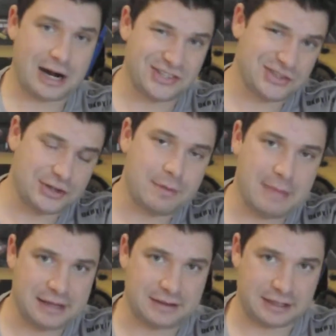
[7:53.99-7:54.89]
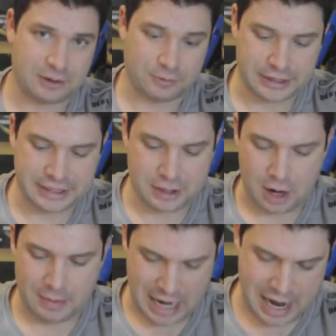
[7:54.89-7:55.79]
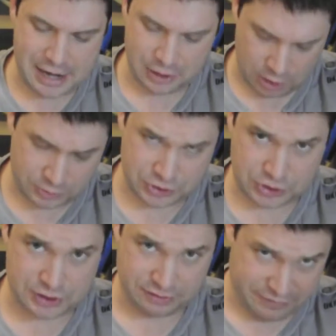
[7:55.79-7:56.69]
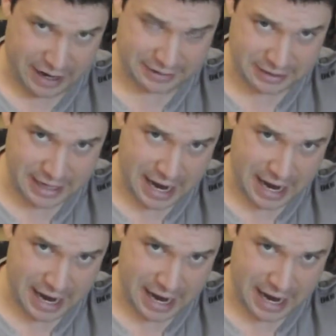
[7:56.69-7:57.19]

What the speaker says: Honestly, the main thing that really caught my eye though was just the fact